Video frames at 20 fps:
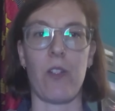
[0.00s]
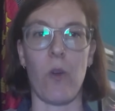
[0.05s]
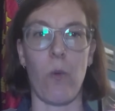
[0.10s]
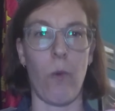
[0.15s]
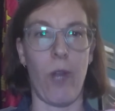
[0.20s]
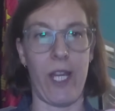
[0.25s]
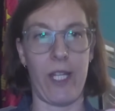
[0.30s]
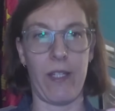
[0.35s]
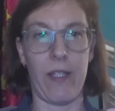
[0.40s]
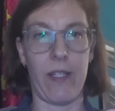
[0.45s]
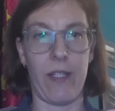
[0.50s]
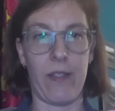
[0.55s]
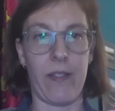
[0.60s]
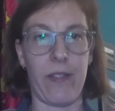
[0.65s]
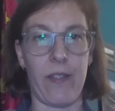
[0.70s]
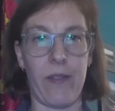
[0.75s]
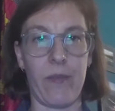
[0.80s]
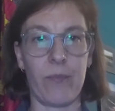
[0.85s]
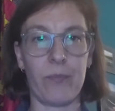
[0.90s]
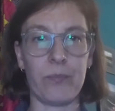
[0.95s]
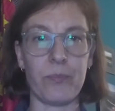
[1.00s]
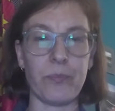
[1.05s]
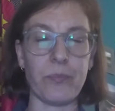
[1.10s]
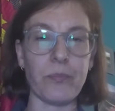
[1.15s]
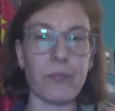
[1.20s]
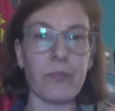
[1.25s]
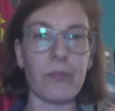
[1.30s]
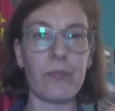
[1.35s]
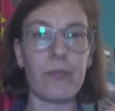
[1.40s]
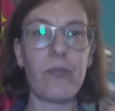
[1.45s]
to whiteness.
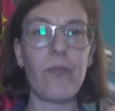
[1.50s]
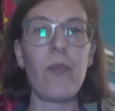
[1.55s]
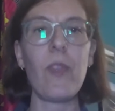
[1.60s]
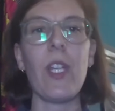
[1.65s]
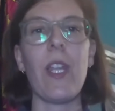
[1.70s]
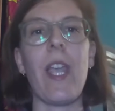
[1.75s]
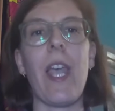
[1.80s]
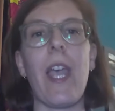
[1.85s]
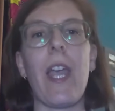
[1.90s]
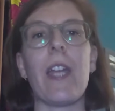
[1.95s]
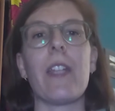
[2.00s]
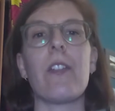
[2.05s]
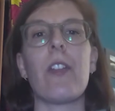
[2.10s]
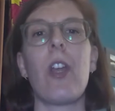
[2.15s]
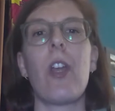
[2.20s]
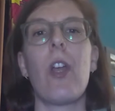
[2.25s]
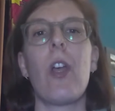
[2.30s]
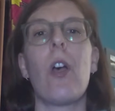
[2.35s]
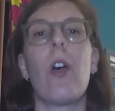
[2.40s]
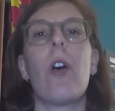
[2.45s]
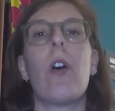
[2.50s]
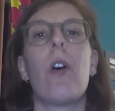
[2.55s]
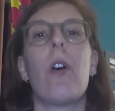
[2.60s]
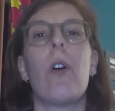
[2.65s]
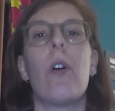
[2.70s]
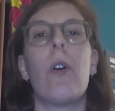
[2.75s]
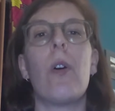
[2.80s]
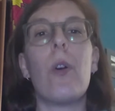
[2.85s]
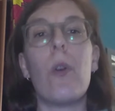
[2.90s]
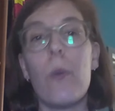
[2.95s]
And
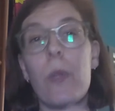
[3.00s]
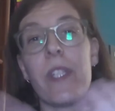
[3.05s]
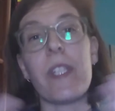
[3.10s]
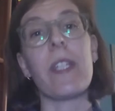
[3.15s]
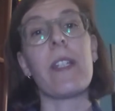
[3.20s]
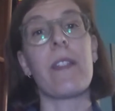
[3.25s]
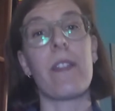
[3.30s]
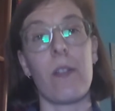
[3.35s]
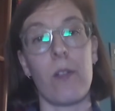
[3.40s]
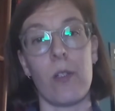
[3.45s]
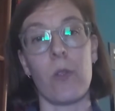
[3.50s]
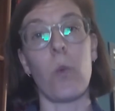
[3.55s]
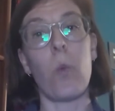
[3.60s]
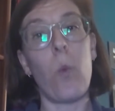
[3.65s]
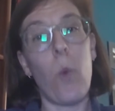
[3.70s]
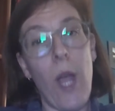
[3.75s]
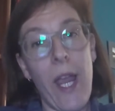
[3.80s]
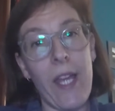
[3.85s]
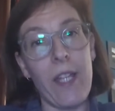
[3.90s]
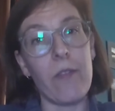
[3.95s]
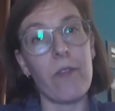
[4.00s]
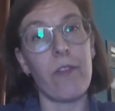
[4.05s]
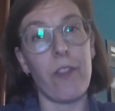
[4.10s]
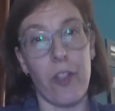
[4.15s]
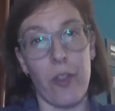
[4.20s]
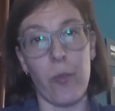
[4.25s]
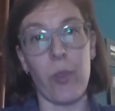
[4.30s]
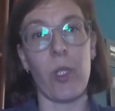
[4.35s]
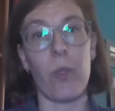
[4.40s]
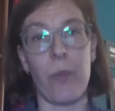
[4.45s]
who was considered white for
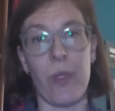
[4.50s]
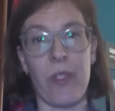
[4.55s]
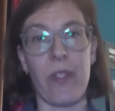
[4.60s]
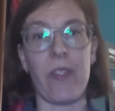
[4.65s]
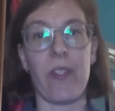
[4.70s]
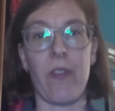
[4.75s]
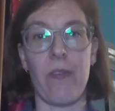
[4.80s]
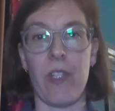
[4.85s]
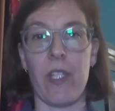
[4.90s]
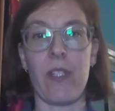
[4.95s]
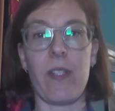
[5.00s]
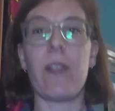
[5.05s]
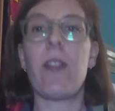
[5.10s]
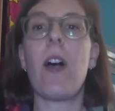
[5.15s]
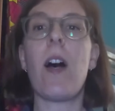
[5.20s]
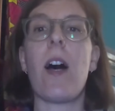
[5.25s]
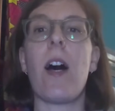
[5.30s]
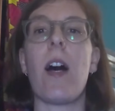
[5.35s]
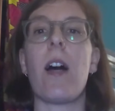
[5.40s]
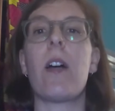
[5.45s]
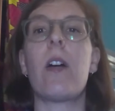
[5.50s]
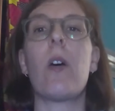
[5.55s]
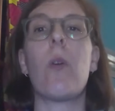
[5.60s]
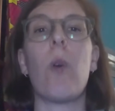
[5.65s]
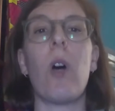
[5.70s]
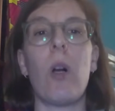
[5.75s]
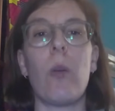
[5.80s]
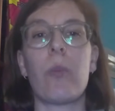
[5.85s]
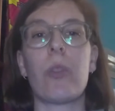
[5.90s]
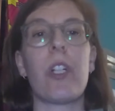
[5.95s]
the purposes of this law?
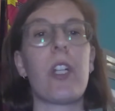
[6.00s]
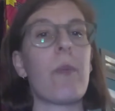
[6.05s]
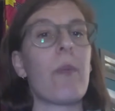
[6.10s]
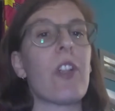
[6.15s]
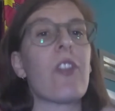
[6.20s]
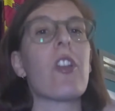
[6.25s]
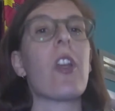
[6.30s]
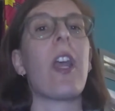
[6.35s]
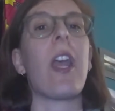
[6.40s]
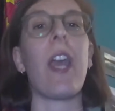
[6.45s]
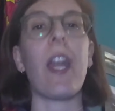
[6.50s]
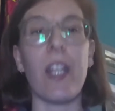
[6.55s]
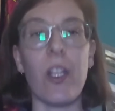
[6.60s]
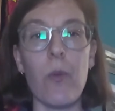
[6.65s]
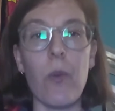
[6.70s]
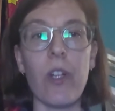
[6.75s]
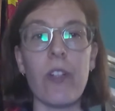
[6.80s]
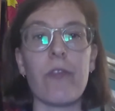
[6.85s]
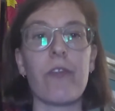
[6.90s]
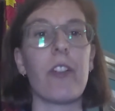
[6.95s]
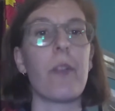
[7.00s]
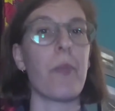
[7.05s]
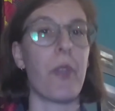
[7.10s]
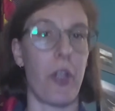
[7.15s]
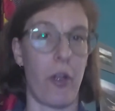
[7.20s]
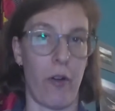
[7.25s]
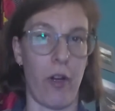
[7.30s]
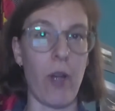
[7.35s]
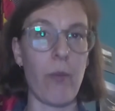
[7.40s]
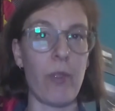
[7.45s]
Well, pretty much anyone from
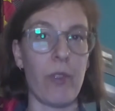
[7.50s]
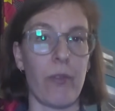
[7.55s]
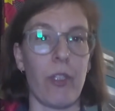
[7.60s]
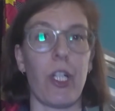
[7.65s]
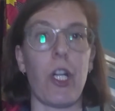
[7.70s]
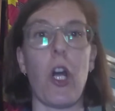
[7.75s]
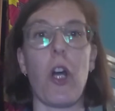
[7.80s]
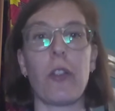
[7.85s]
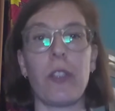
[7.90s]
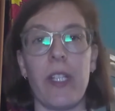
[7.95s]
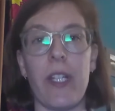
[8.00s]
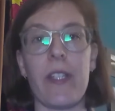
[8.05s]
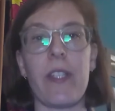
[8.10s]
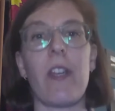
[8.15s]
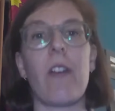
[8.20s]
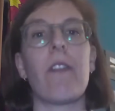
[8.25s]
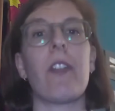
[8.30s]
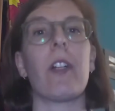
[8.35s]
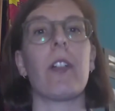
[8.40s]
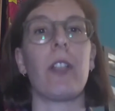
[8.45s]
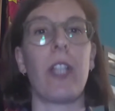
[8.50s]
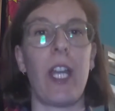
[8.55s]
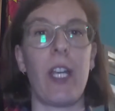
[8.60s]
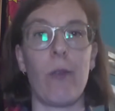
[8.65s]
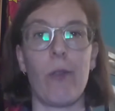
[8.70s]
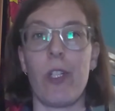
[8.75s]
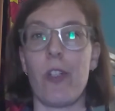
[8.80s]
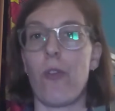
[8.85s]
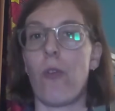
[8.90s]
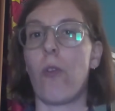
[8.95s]
Europe, regardless of their
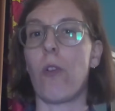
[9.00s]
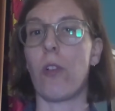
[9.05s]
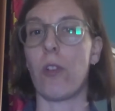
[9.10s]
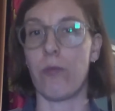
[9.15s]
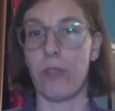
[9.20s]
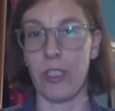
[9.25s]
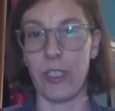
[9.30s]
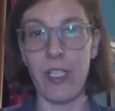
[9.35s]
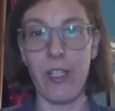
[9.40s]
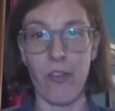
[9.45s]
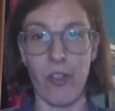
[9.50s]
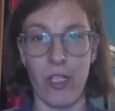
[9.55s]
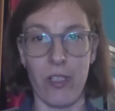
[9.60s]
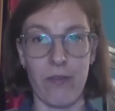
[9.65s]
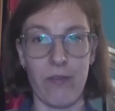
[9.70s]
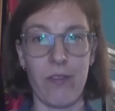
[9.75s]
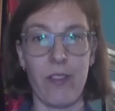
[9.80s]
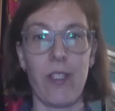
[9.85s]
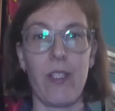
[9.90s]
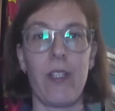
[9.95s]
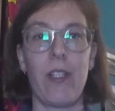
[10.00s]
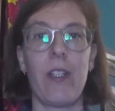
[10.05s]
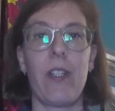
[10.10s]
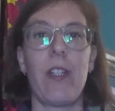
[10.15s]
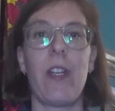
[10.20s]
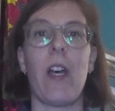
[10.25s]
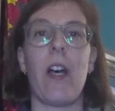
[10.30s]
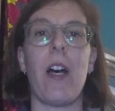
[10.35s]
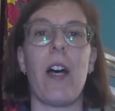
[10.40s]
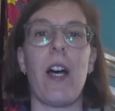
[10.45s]
language or religion.
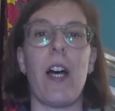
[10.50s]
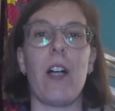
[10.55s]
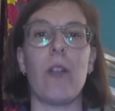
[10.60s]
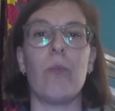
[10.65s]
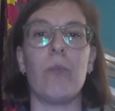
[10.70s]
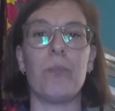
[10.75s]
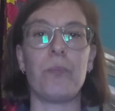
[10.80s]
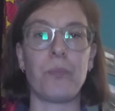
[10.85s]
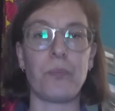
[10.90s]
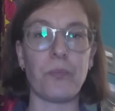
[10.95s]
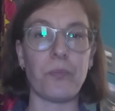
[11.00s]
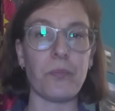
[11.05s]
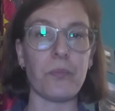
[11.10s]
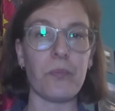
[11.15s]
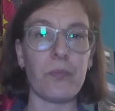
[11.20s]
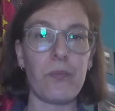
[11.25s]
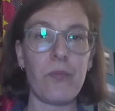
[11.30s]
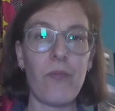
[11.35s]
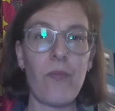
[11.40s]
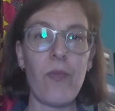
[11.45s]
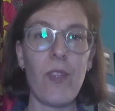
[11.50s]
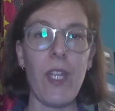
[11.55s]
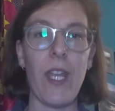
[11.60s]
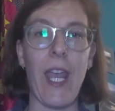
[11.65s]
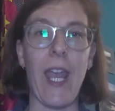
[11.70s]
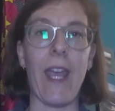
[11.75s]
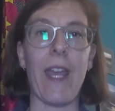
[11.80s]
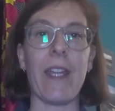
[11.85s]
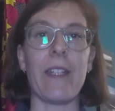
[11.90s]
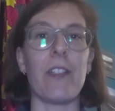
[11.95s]
And,
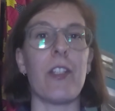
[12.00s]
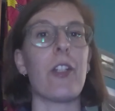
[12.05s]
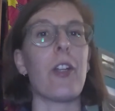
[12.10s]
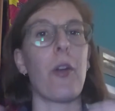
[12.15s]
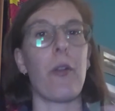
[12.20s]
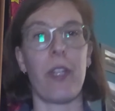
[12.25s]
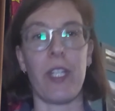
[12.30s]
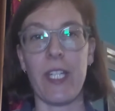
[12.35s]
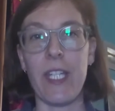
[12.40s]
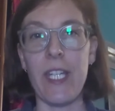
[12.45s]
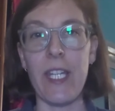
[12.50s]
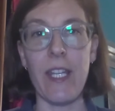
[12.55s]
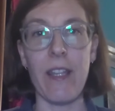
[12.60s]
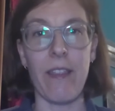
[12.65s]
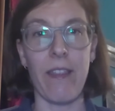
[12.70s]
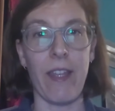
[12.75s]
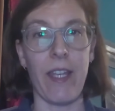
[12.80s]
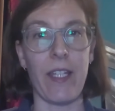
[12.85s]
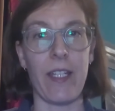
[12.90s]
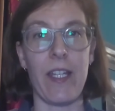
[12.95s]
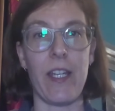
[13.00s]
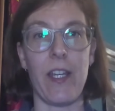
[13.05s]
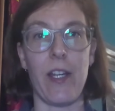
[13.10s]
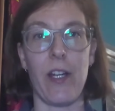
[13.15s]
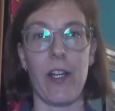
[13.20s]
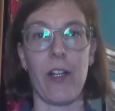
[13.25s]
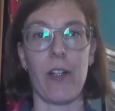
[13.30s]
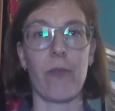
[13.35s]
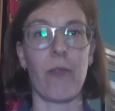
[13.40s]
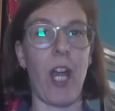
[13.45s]
the key thing
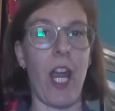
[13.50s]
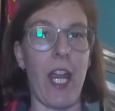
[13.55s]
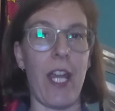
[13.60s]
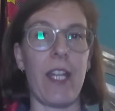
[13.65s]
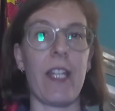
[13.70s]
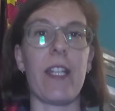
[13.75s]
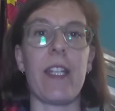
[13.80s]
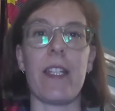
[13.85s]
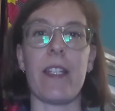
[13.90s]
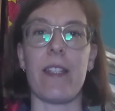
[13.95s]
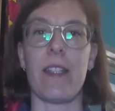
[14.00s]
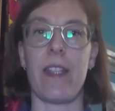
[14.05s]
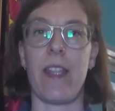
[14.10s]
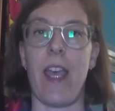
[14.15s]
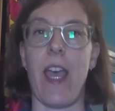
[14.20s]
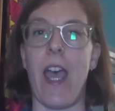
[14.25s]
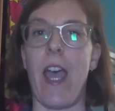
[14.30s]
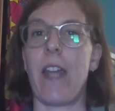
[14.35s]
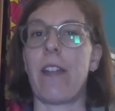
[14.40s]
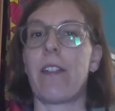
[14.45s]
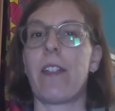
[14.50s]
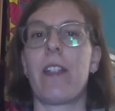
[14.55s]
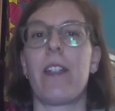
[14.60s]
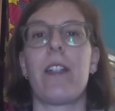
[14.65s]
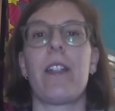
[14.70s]
here, right, is that